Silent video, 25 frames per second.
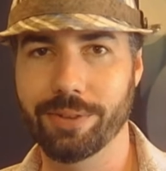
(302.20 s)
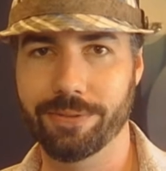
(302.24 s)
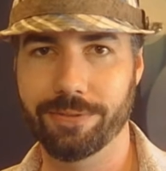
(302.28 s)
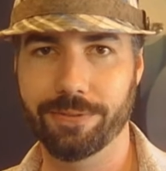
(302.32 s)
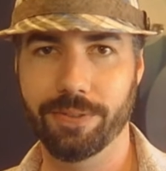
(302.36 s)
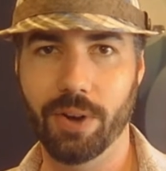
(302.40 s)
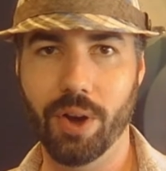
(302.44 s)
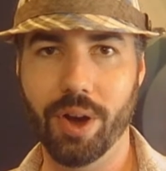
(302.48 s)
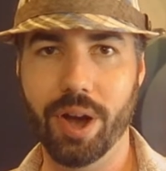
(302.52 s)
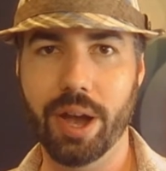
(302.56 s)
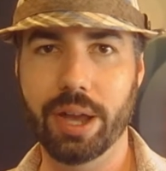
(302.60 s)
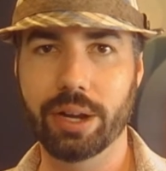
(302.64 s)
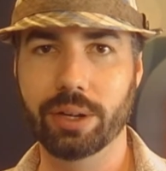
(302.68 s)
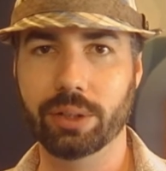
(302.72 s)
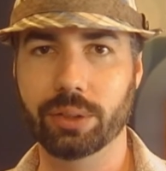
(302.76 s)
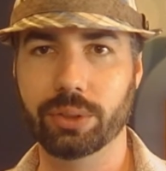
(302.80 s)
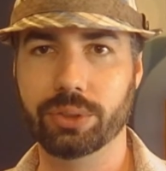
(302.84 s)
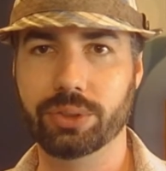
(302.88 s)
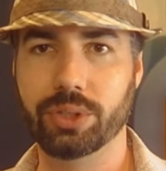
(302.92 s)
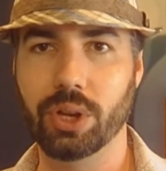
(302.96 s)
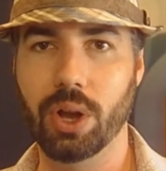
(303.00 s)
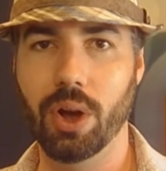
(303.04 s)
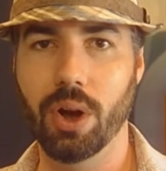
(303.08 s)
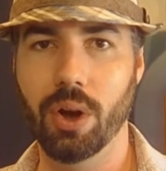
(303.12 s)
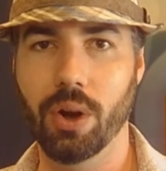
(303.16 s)
finals
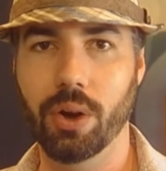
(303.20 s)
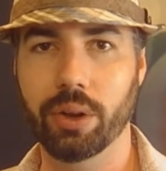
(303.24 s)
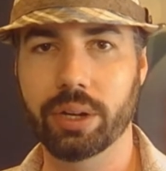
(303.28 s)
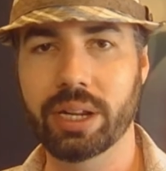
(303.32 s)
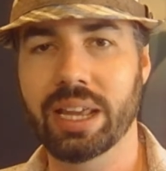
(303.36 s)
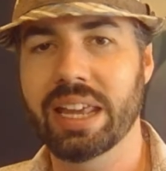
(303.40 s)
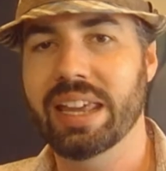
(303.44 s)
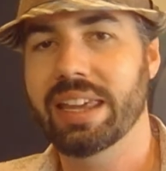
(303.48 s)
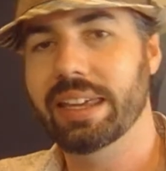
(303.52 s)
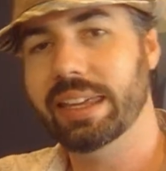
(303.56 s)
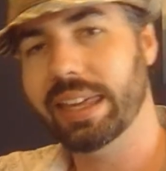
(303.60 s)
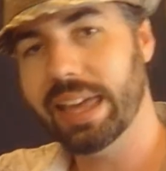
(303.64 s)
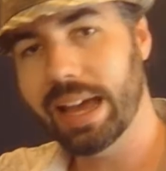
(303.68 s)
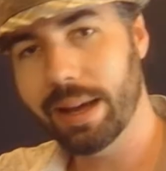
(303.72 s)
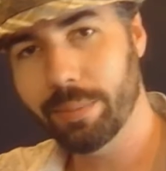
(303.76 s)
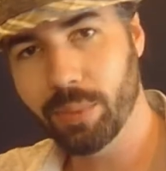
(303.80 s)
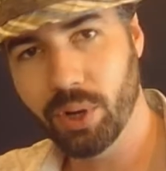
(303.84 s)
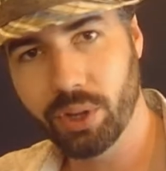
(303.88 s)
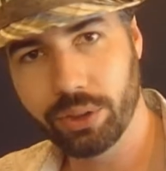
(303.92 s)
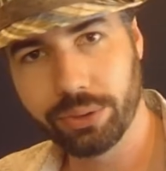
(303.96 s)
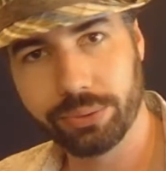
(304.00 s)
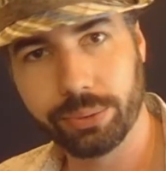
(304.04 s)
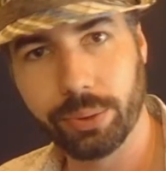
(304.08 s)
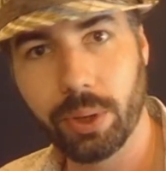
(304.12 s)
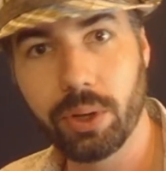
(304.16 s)
on. Come
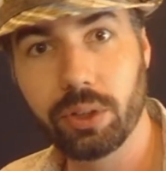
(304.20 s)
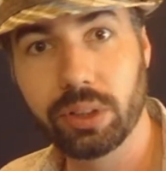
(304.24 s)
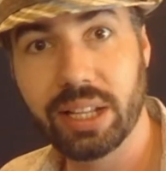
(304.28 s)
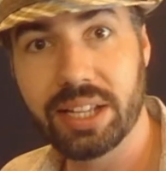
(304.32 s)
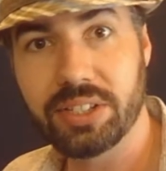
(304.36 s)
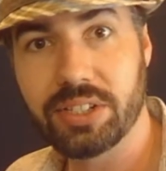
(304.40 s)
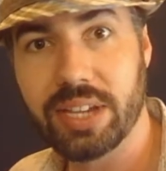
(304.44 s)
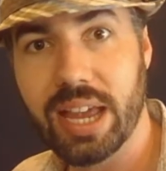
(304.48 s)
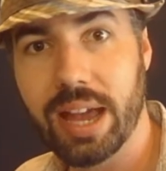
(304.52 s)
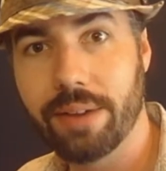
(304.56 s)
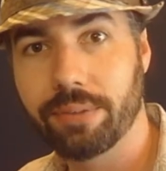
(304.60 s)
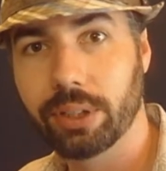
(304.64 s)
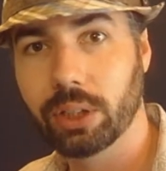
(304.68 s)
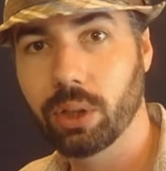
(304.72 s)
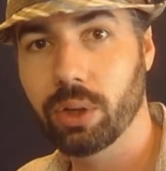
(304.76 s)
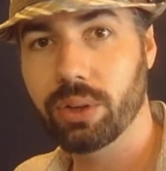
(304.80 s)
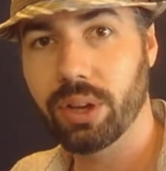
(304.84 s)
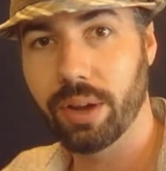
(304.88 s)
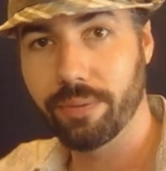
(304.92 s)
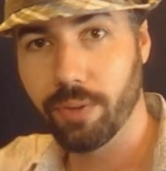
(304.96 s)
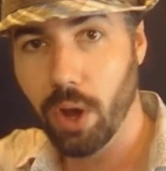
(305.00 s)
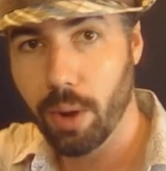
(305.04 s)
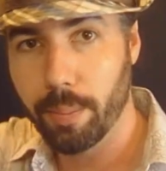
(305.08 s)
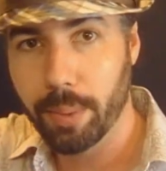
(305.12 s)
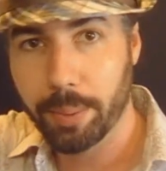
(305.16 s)
on through, let's have a look. I've
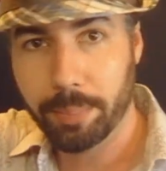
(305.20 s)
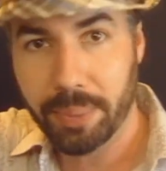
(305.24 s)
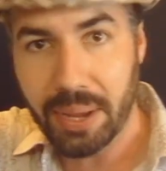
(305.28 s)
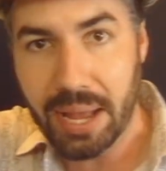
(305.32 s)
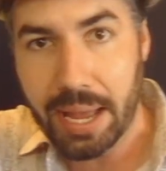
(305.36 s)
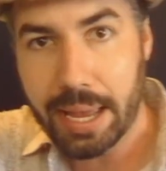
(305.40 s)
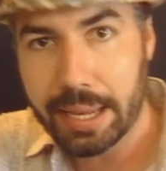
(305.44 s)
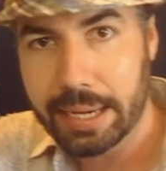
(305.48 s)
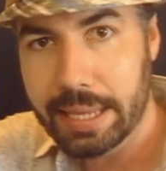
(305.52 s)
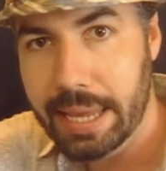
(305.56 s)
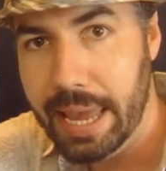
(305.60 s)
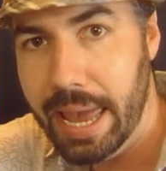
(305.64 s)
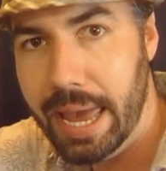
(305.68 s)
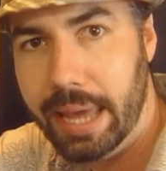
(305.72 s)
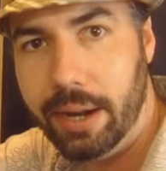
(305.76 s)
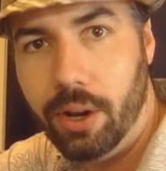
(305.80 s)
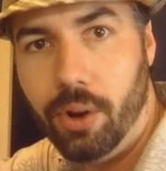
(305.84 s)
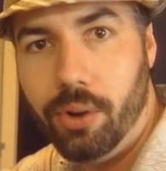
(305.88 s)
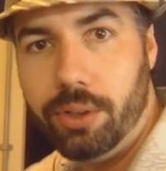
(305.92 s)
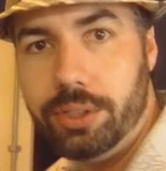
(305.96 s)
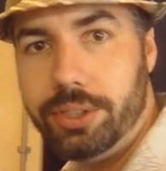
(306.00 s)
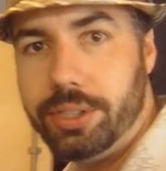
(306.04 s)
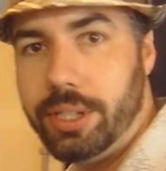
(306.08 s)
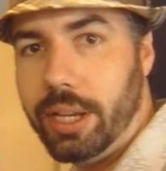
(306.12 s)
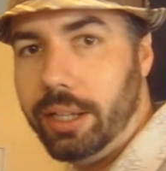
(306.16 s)
got my party hat
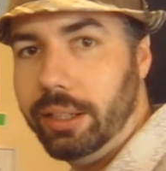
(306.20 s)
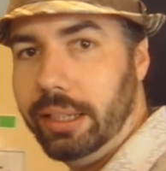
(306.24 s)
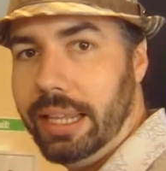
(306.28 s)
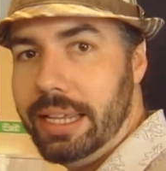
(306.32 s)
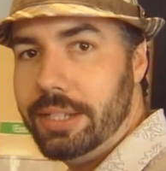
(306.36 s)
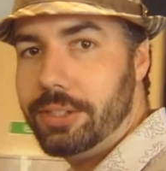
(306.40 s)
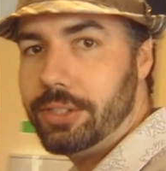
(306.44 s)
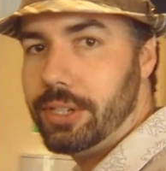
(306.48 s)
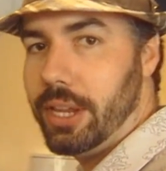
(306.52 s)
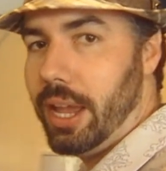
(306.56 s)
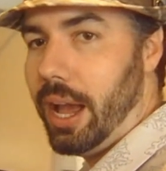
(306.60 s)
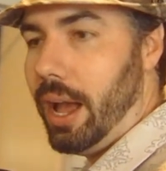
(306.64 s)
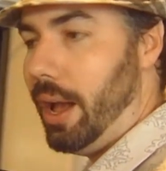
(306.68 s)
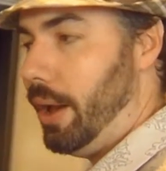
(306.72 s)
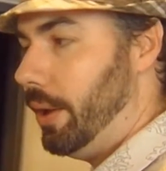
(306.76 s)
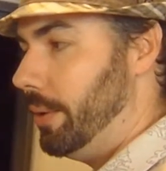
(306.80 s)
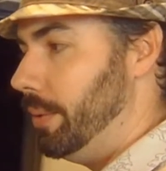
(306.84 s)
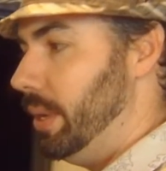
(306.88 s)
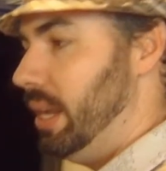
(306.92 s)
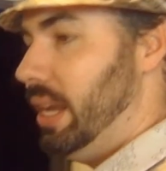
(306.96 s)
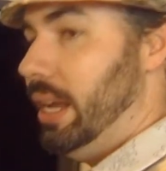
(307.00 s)
on, so let's go.